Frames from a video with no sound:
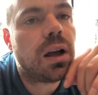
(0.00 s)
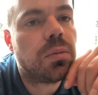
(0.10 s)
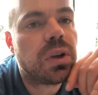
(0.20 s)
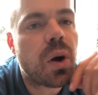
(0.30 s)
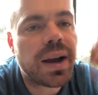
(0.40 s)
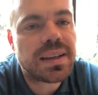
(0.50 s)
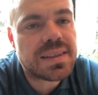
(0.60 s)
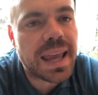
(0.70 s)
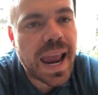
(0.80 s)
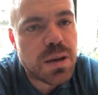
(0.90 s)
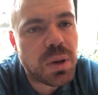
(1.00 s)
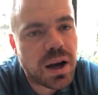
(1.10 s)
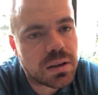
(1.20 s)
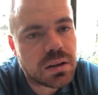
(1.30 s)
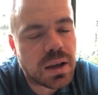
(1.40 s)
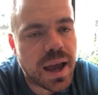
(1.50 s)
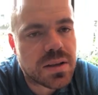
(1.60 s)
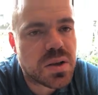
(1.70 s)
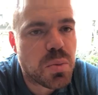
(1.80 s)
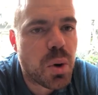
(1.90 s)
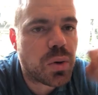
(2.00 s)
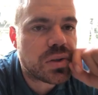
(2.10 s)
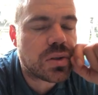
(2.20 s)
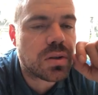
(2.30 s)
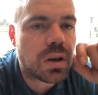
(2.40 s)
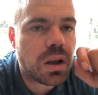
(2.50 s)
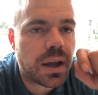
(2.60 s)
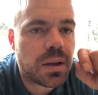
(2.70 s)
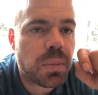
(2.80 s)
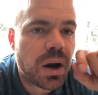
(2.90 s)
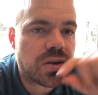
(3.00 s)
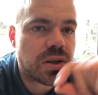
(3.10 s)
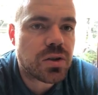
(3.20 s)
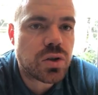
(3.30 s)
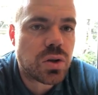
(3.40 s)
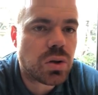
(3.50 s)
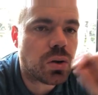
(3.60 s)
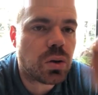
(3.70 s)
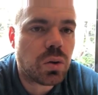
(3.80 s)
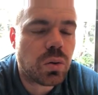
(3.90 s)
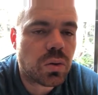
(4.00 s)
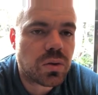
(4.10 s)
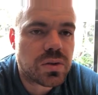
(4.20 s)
You know, I guess the A-bot has the most like comparisons to,